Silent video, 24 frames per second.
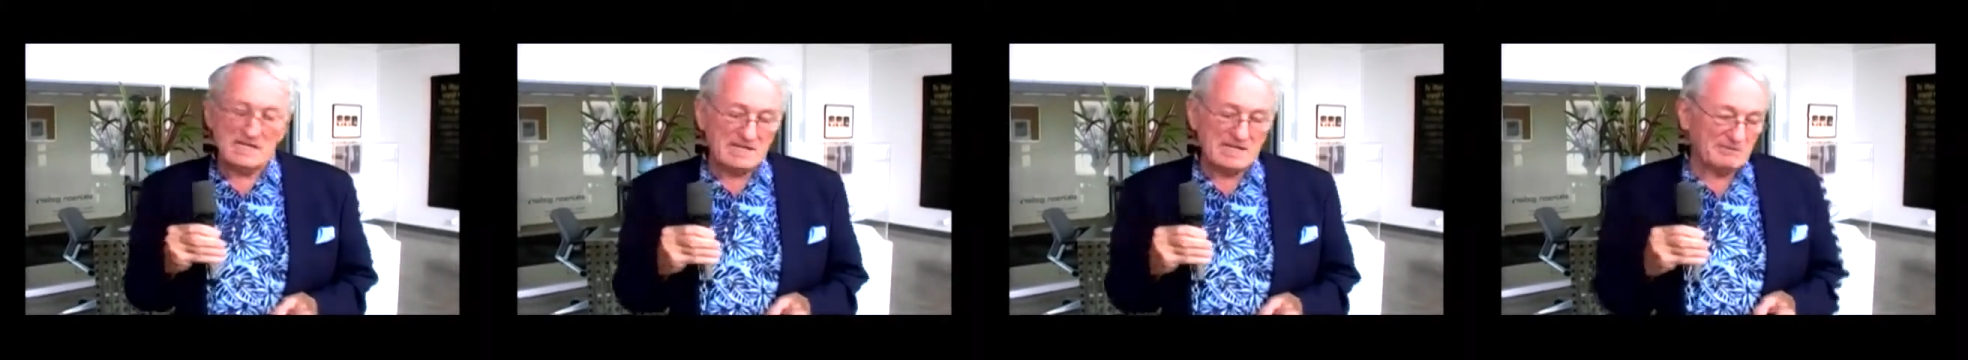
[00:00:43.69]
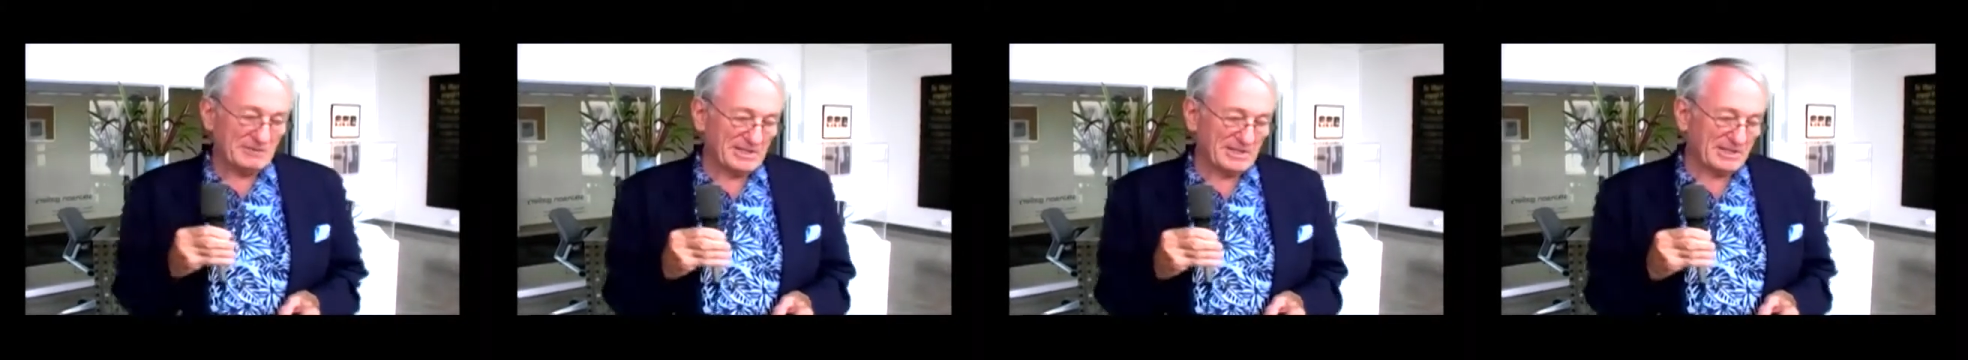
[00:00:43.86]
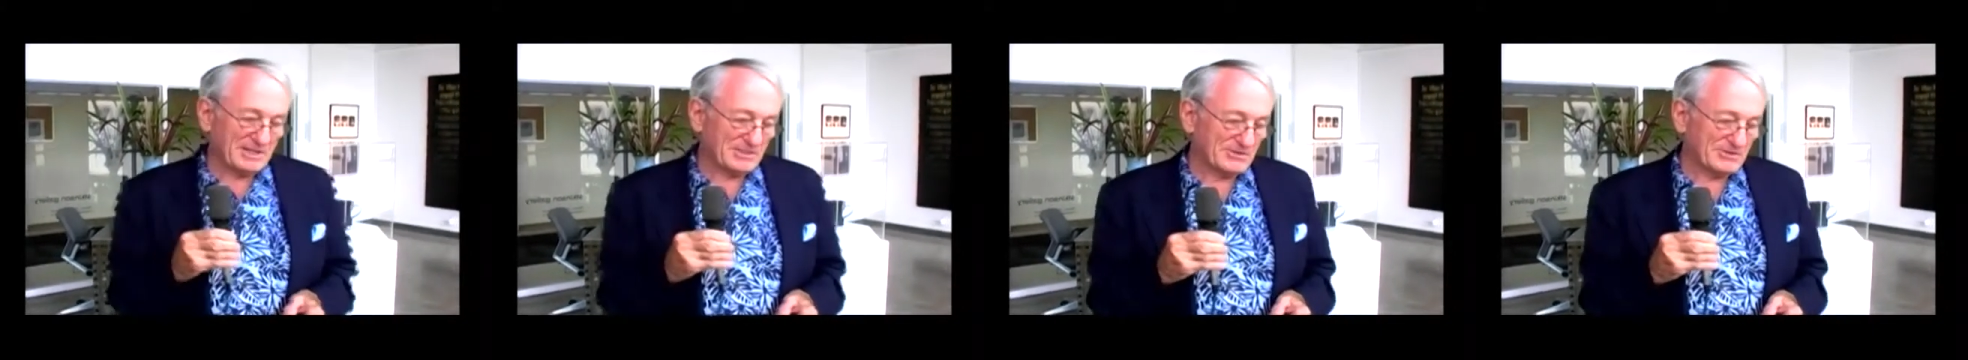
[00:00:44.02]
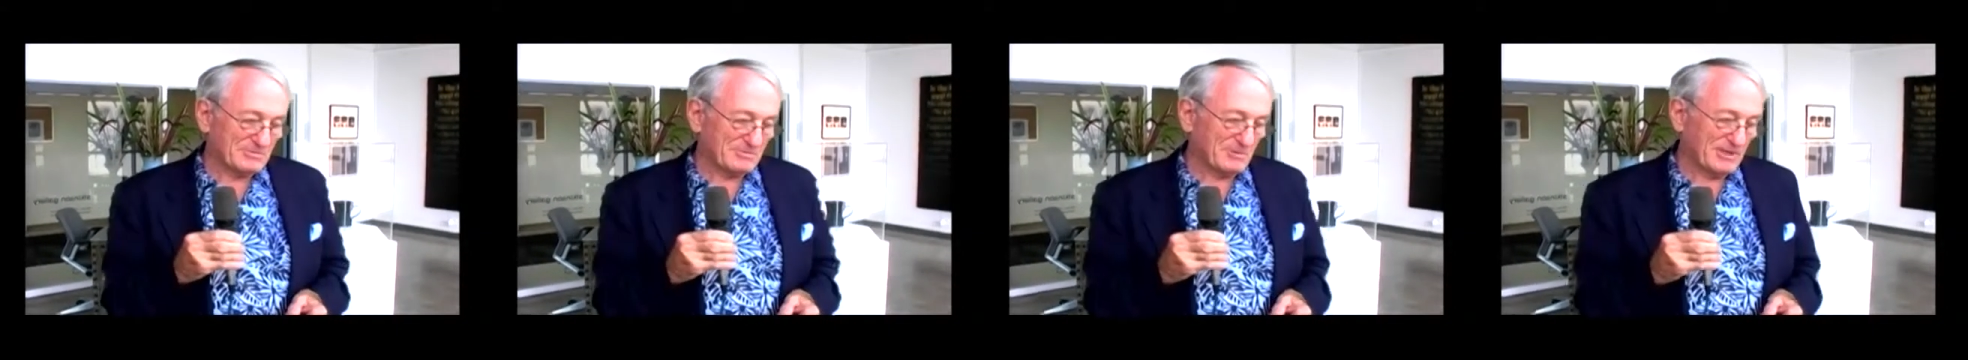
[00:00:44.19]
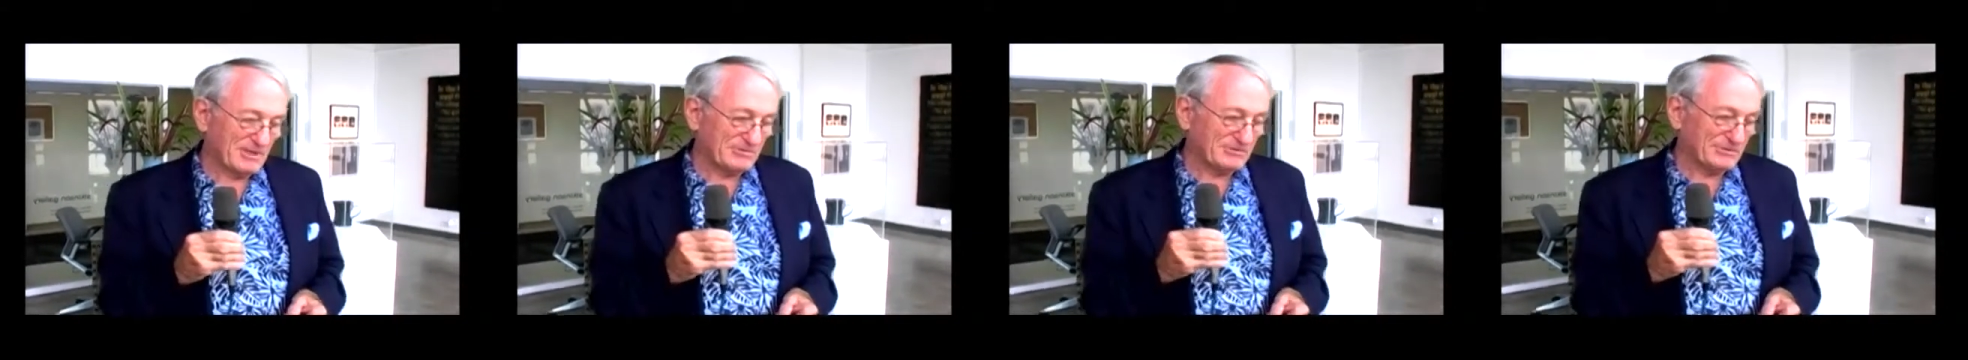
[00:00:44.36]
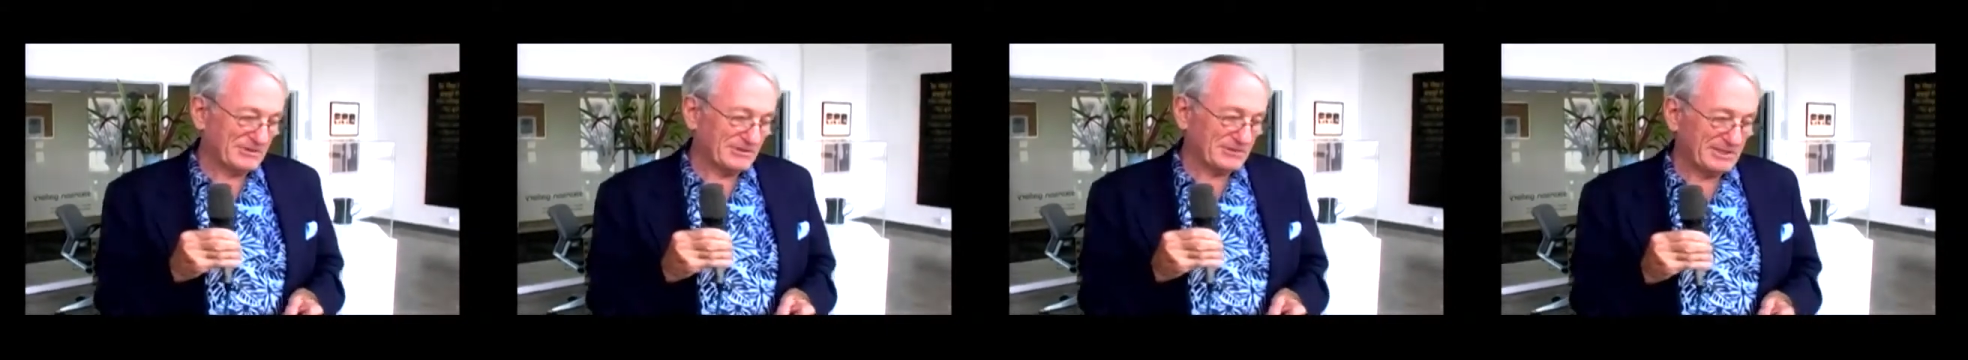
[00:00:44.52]
because
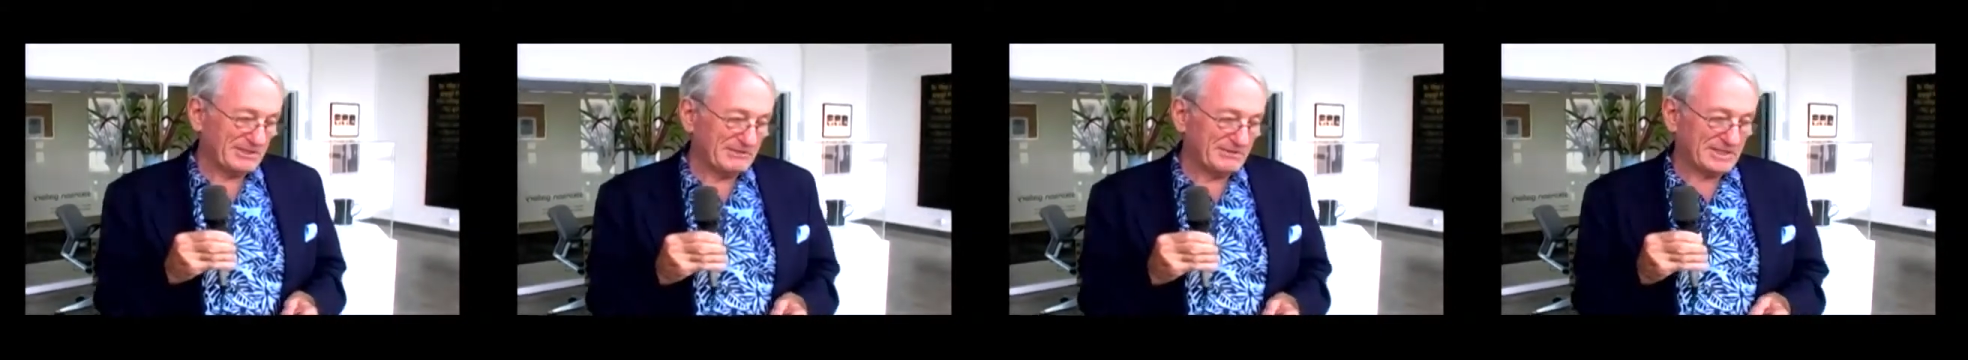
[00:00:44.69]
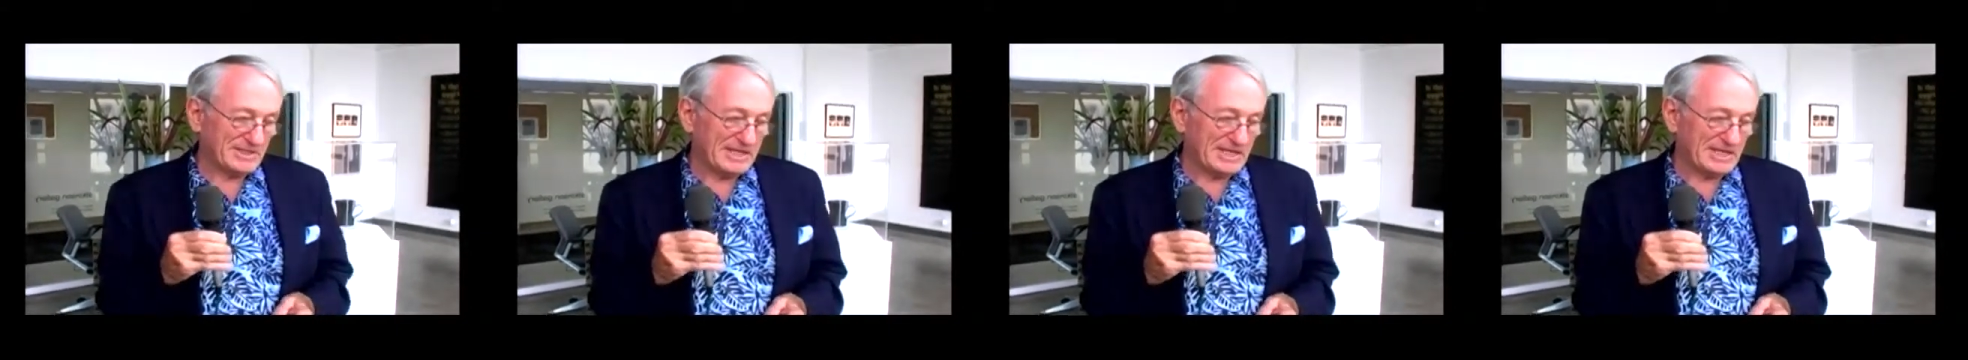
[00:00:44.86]
Beatrice, even